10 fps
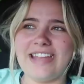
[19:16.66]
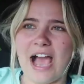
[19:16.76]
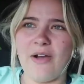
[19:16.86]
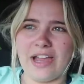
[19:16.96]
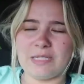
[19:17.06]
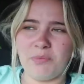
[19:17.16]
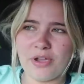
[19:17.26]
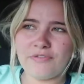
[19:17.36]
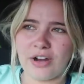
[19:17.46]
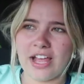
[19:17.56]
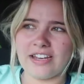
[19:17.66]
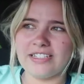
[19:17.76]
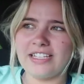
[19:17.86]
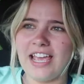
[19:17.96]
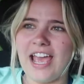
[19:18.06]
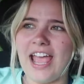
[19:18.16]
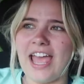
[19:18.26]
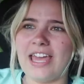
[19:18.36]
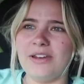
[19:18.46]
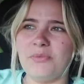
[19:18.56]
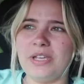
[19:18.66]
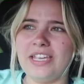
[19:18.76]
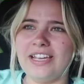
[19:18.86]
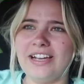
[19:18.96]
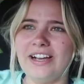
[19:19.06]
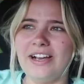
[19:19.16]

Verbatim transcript: now ex-boyfriend, and we